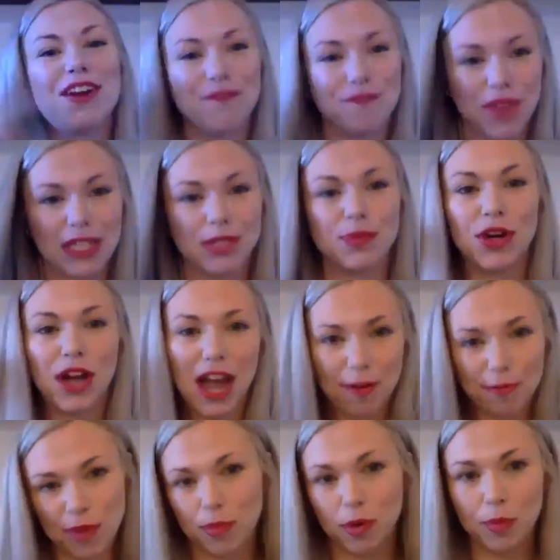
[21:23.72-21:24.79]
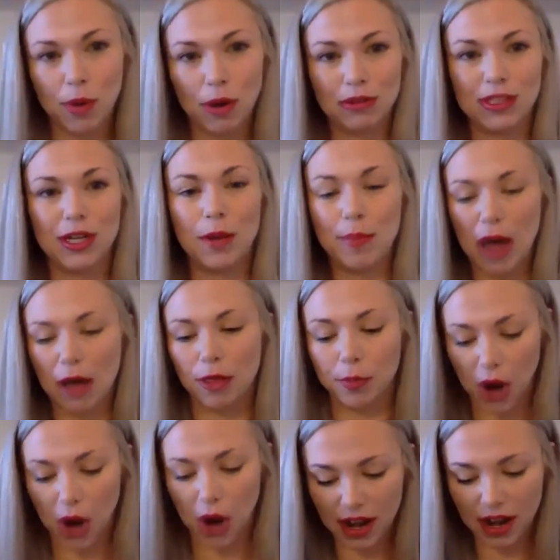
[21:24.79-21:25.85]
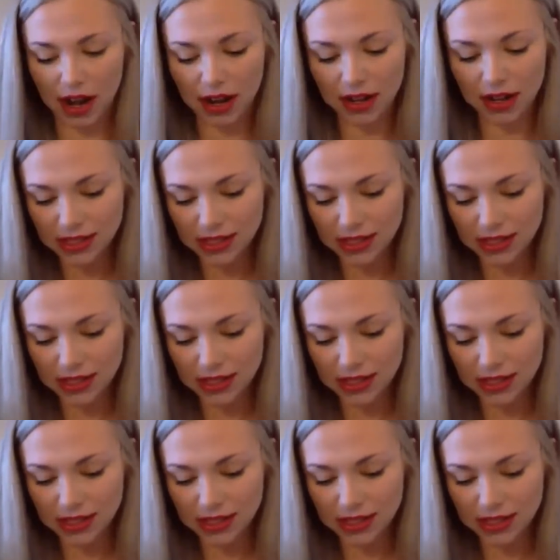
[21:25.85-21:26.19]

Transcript: Facebook I have people post about the products.